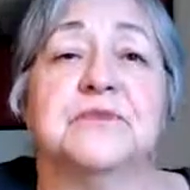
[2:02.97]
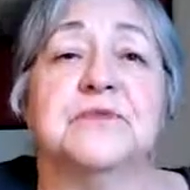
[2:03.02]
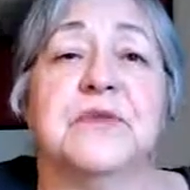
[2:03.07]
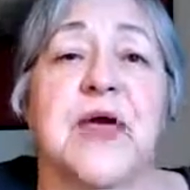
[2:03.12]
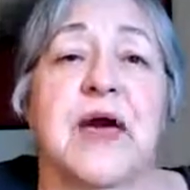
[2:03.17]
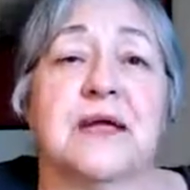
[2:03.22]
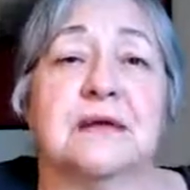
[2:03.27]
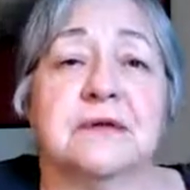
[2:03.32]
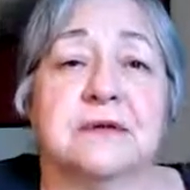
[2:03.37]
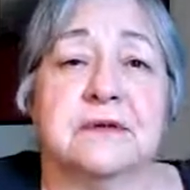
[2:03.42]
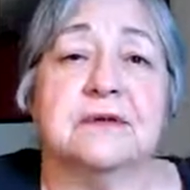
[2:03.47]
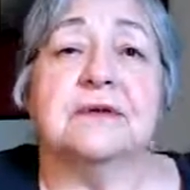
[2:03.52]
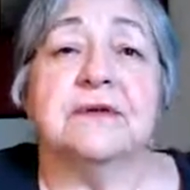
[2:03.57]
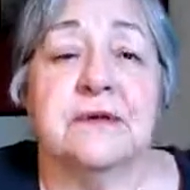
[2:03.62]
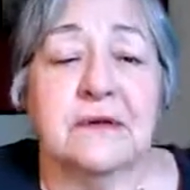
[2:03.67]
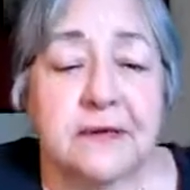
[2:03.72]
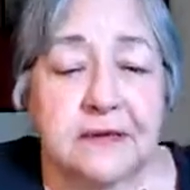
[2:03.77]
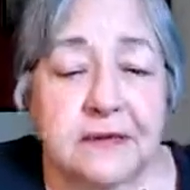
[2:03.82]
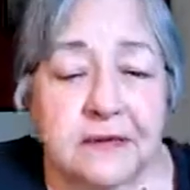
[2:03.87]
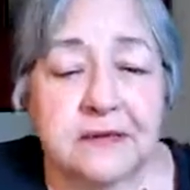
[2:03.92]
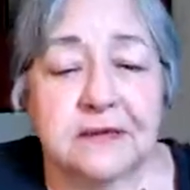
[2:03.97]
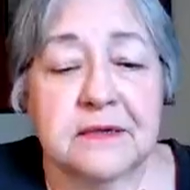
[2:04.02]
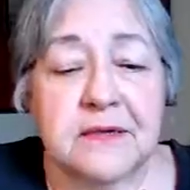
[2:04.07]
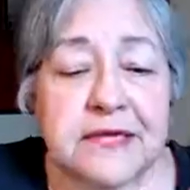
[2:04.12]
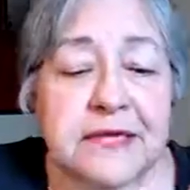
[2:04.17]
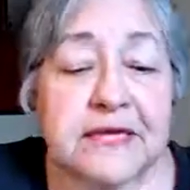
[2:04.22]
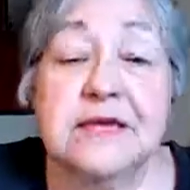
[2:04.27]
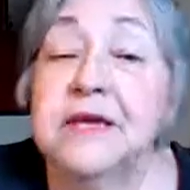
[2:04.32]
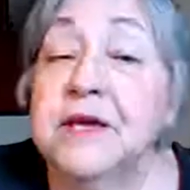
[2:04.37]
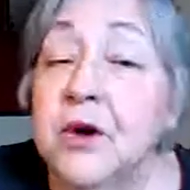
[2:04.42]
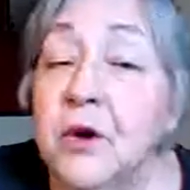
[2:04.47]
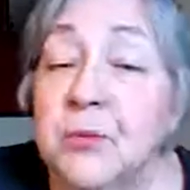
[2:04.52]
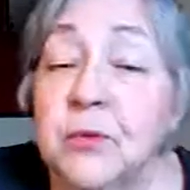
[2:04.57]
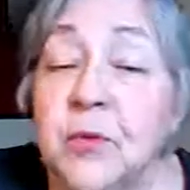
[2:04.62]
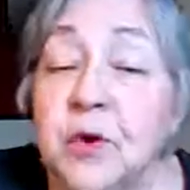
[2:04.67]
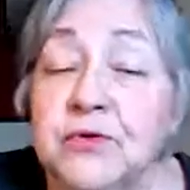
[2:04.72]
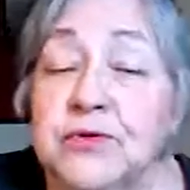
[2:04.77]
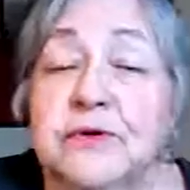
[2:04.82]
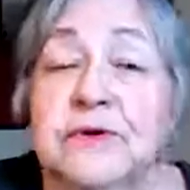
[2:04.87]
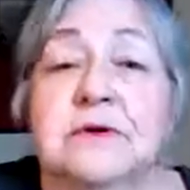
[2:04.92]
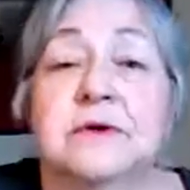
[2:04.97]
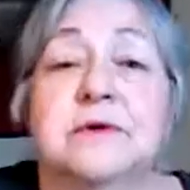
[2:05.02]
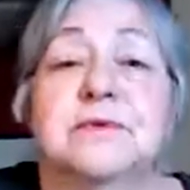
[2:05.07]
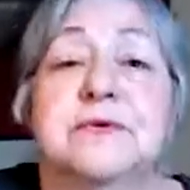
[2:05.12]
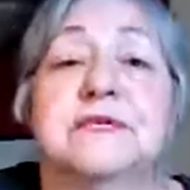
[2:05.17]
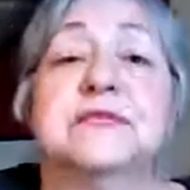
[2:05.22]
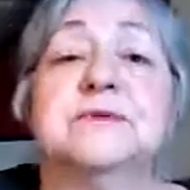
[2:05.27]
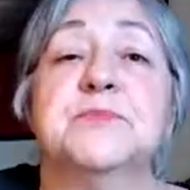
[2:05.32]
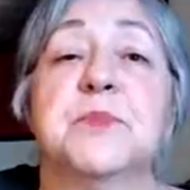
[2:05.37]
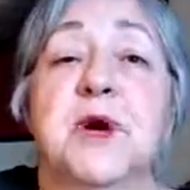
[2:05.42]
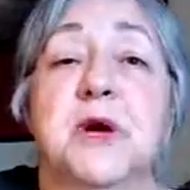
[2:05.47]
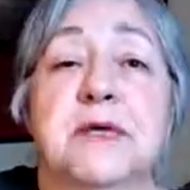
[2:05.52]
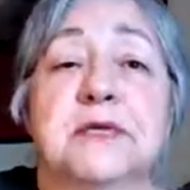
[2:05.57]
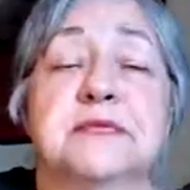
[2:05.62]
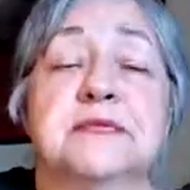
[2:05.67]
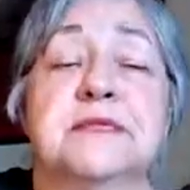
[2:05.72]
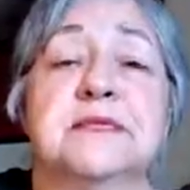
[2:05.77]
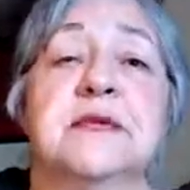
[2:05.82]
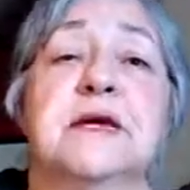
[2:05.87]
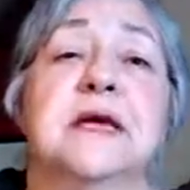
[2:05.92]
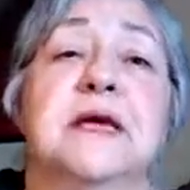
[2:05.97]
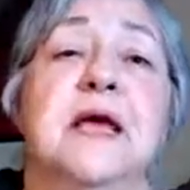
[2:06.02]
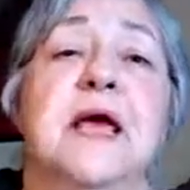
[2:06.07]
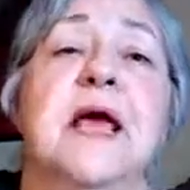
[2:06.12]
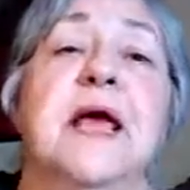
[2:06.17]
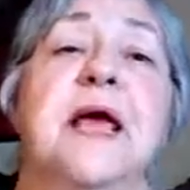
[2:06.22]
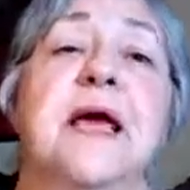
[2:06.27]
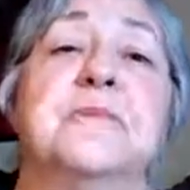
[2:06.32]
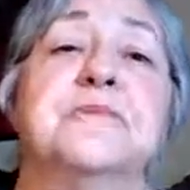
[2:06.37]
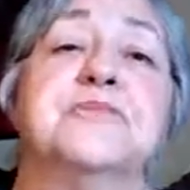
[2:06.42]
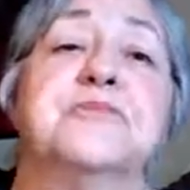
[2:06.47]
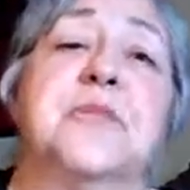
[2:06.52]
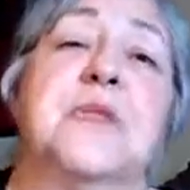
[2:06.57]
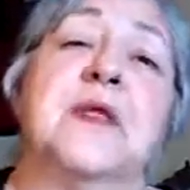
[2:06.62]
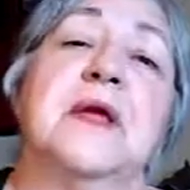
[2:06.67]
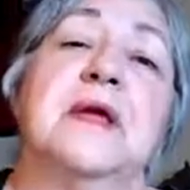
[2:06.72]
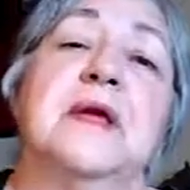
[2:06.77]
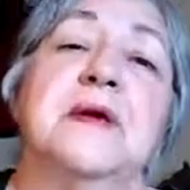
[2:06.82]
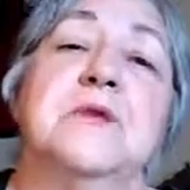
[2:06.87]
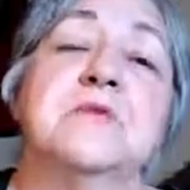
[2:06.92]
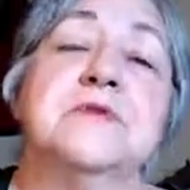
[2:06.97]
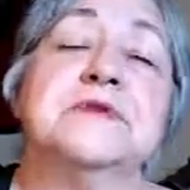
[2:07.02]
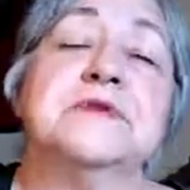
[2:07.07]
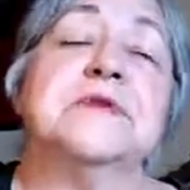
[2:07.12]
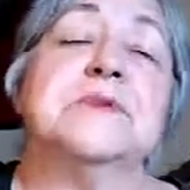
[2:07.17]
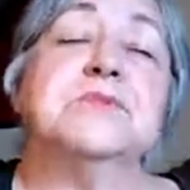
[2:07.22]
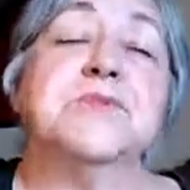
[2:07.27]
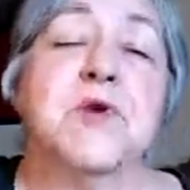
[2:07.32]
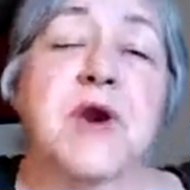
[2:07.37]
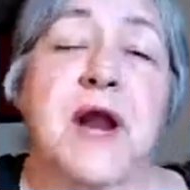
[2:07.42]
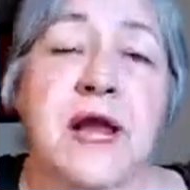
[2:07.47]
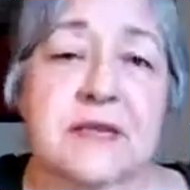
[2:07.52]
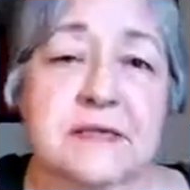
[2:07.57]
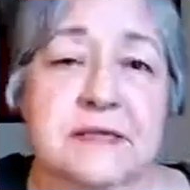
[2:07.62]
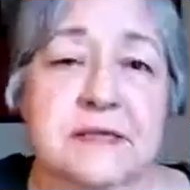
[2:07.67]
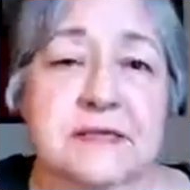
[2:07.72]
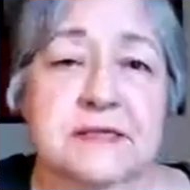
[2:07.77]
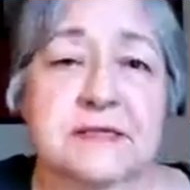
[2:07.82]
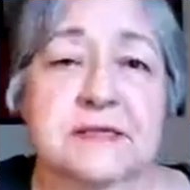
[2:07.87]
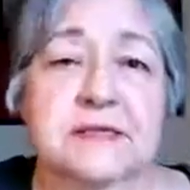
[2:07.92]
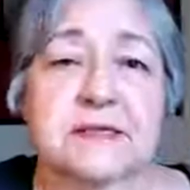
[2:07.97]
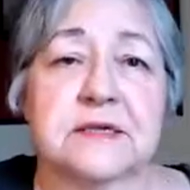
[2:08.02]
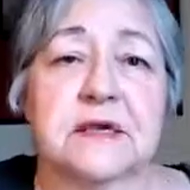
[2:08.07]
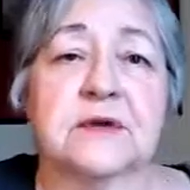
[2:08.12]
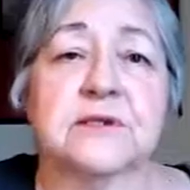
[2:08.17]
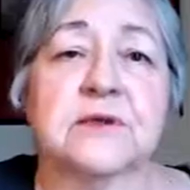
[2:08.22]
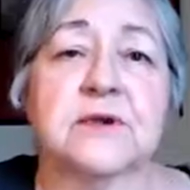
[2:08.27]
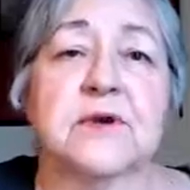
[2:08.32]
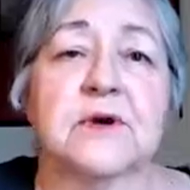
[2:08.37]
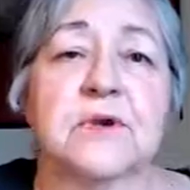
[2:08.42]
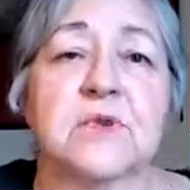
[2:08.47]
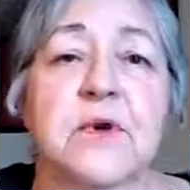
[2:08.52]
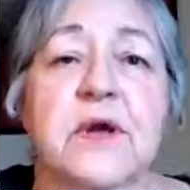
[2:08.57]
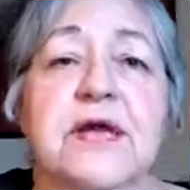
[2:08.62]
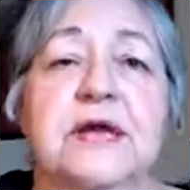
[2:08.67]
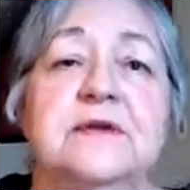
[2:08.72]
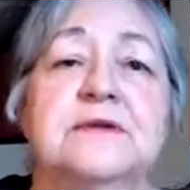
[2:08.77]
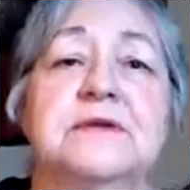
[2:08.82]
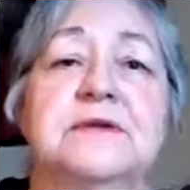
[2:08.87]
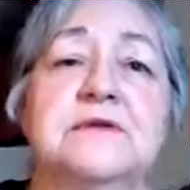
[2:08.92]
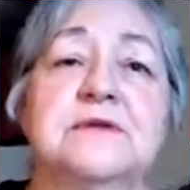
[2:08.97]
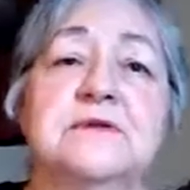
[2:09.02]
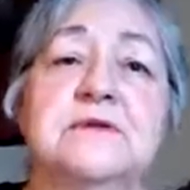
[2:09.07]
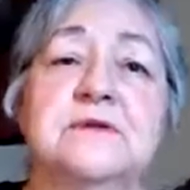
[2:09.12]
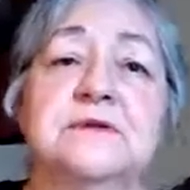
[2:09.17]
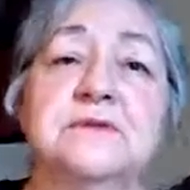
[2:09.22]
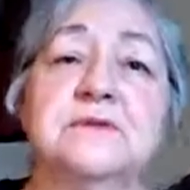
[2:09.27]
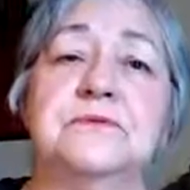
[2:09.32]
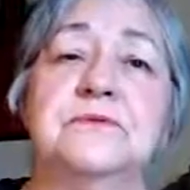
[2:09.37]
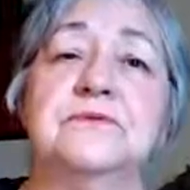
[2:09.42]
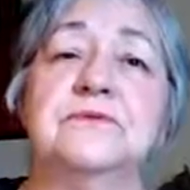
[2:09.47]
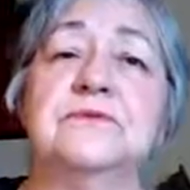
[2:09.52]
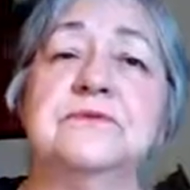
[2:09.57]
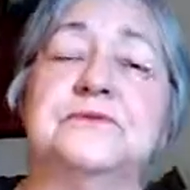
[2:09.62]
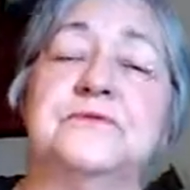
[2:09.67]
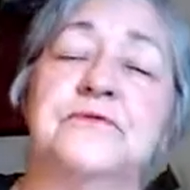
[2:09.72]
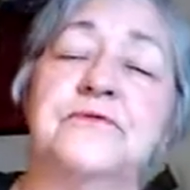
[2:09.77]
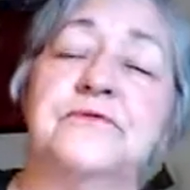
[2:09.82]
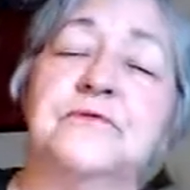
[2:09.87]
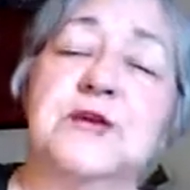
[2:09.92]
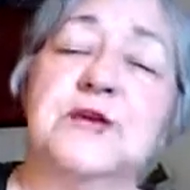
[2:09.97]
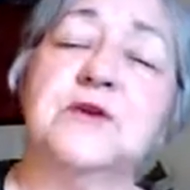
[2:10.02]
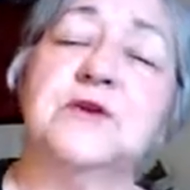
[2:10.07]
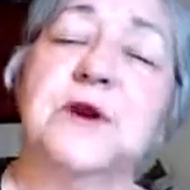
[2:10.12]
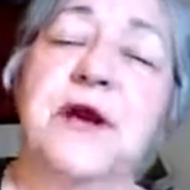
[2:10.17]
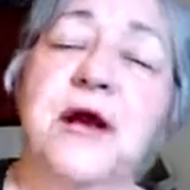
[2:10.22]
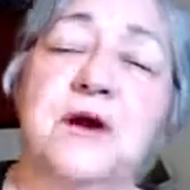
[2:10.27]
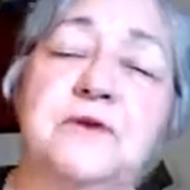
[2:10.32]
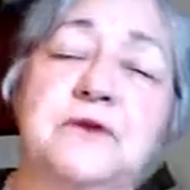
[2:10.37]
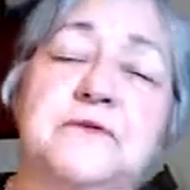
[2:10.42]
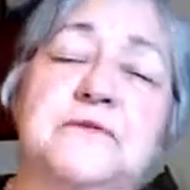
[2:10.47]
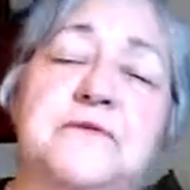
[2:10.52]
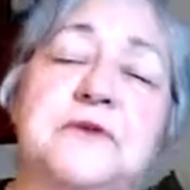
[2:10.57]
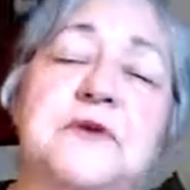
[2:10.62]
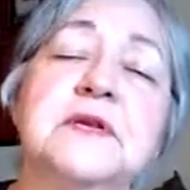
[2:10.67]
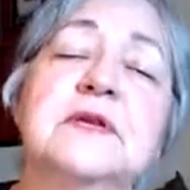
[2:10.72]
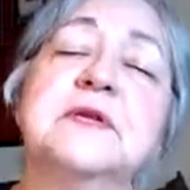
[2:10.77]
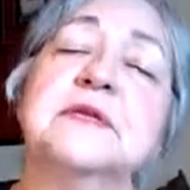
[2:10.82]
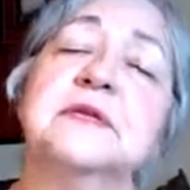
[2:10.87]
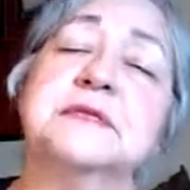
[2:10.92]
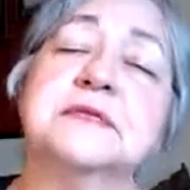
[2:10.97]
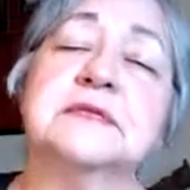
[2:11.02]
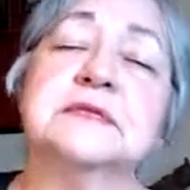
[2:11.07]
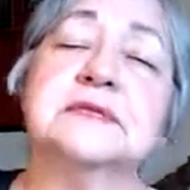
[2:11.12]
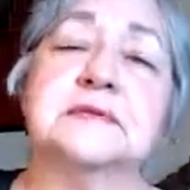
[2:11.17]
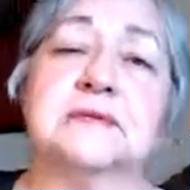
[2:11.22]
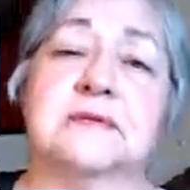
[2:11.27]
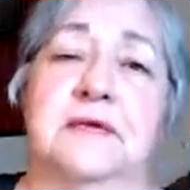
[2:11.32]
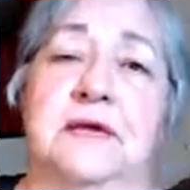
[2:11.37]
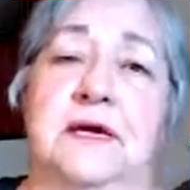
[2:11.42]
that ideomotor response. And with some practice, there are ways to figure out if it is,